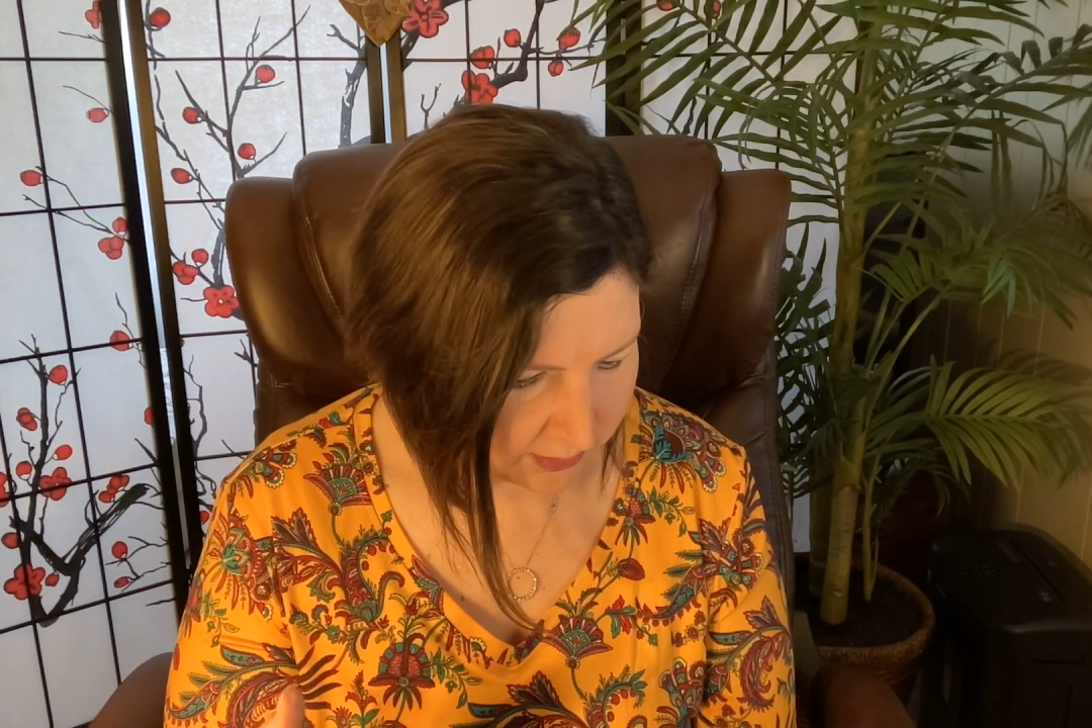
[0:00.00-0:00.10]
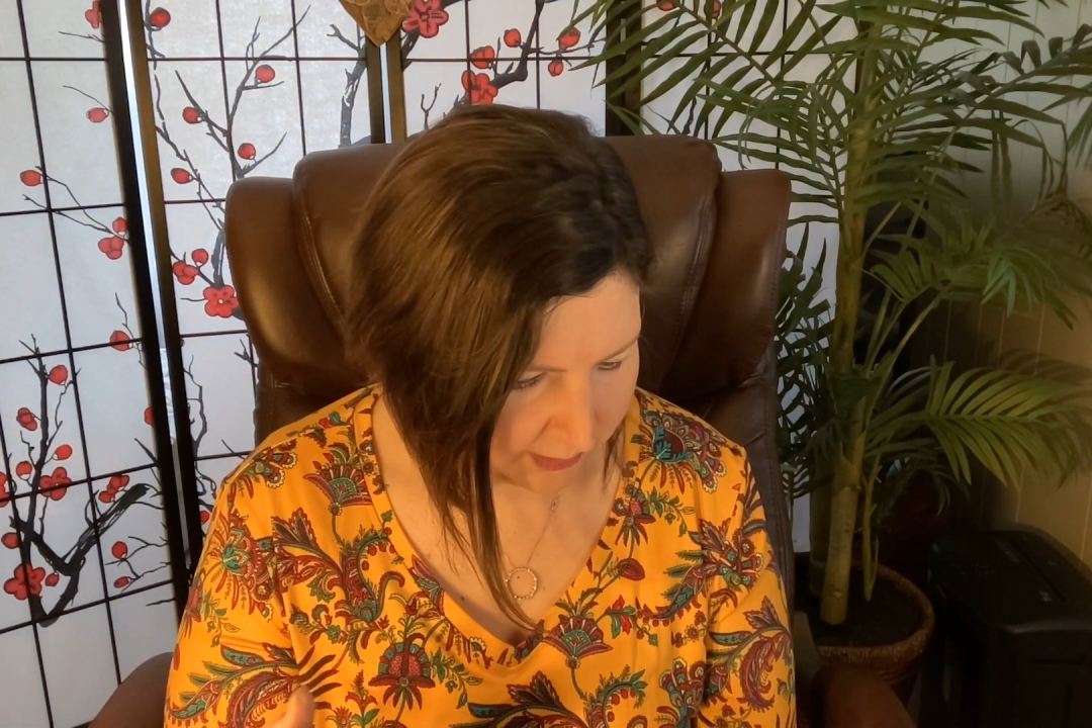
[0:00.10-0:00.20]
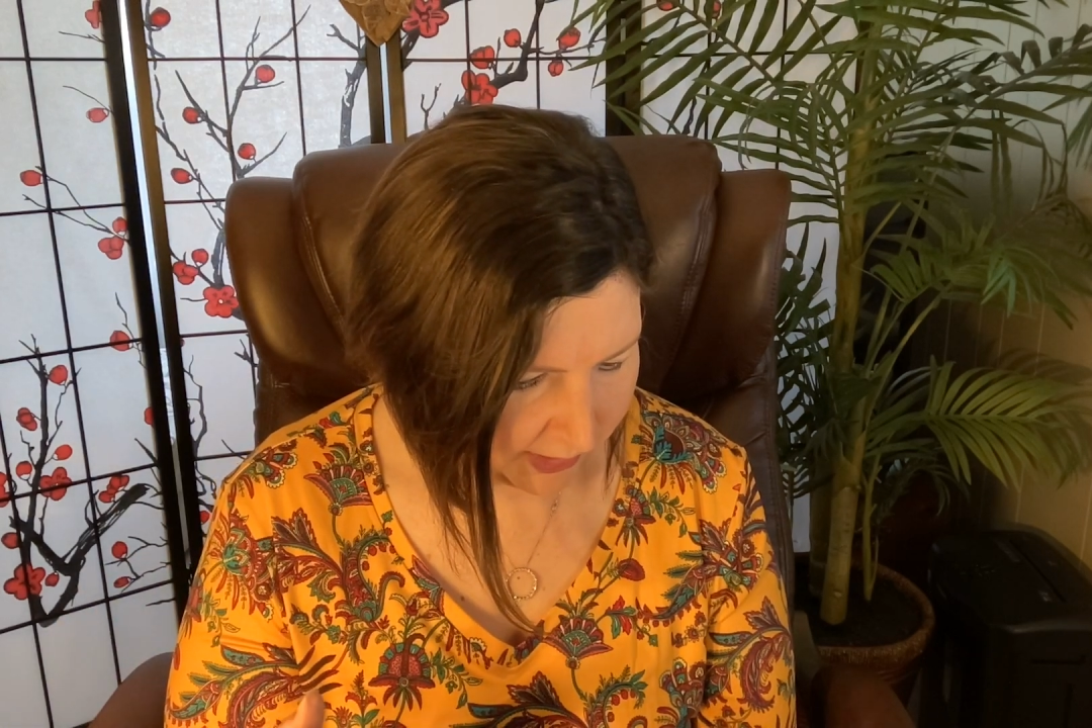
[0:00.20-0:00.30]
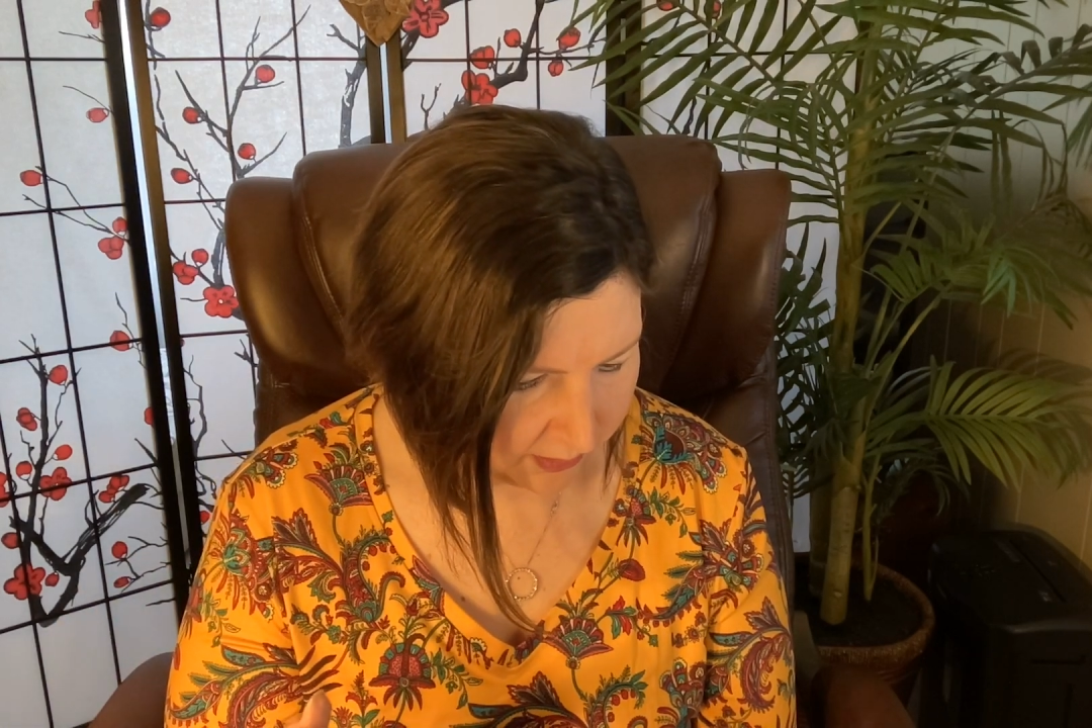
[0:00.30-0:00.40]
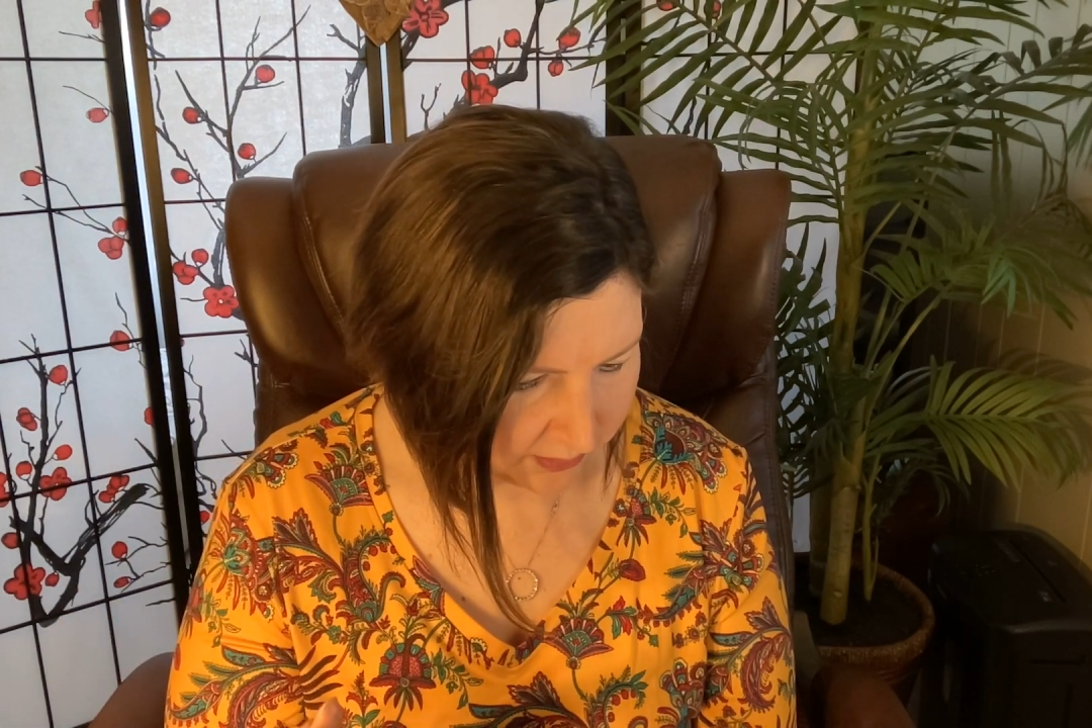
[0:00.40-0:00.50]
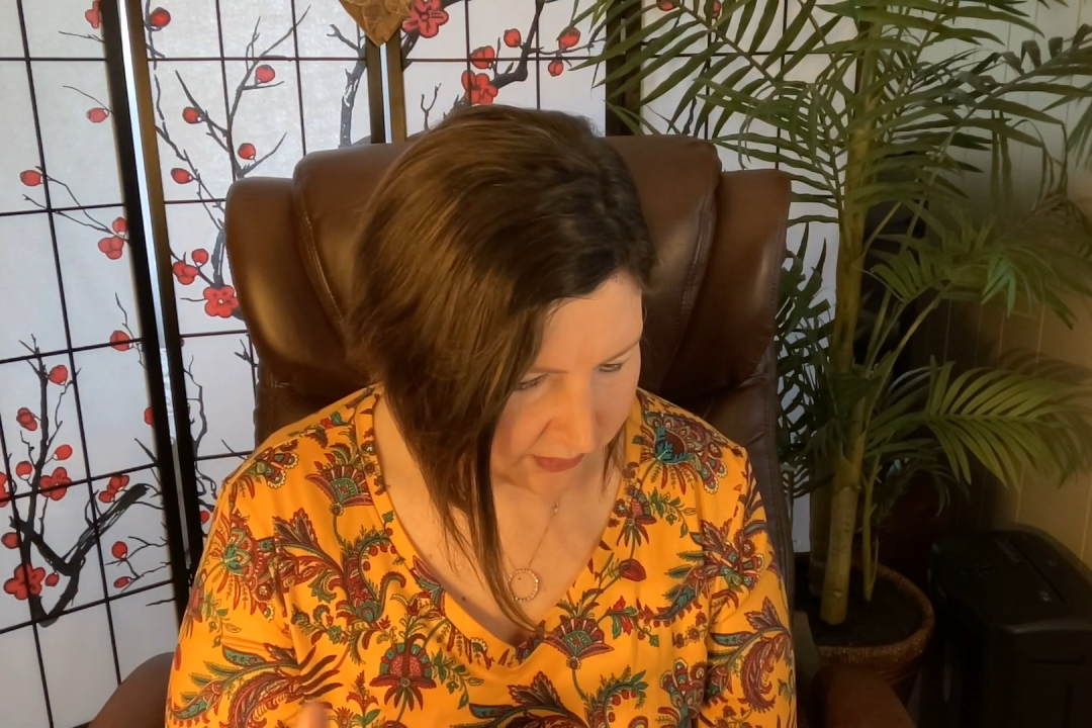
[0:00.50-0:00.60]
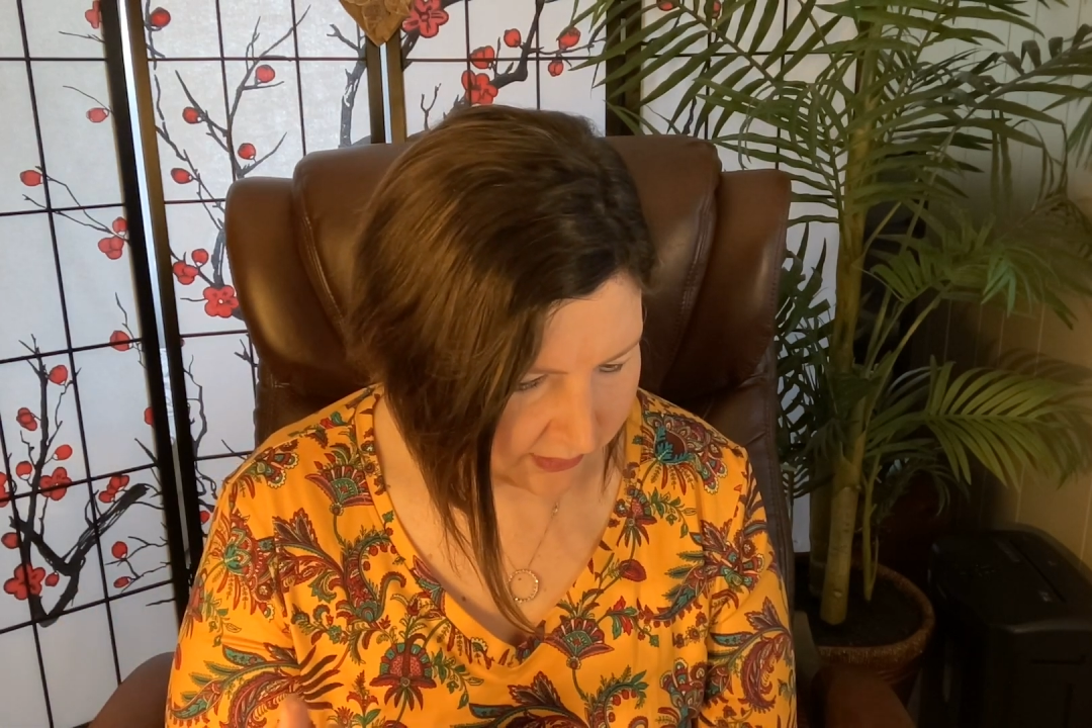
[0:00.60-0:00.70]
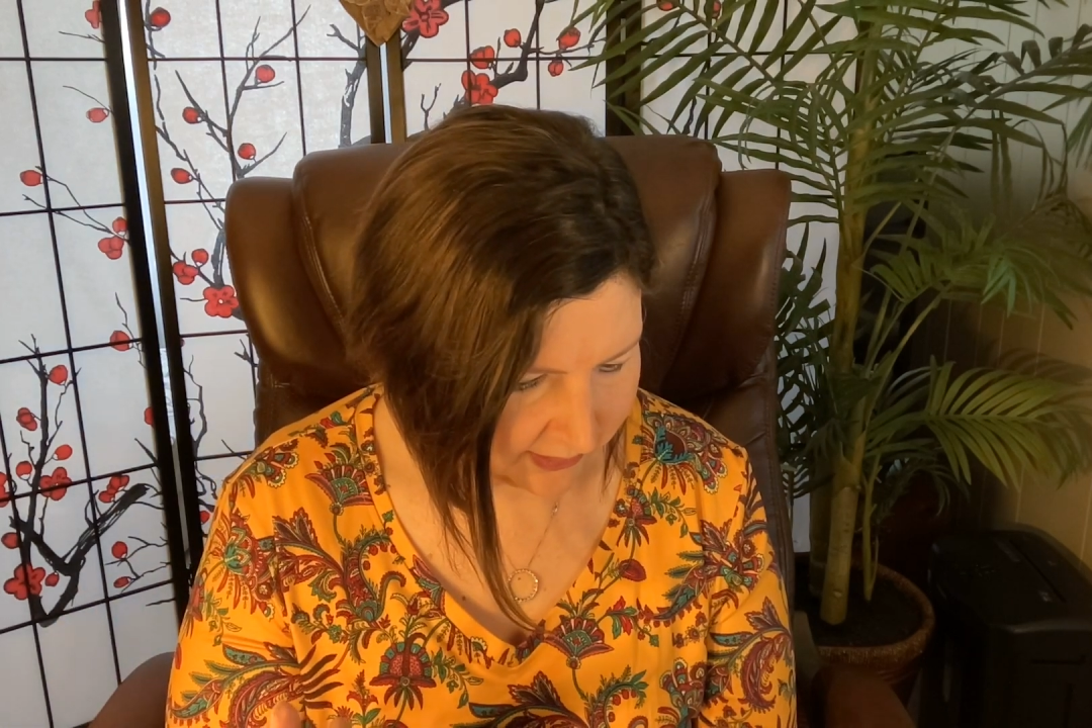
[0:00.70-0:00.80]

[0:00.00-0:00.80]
around,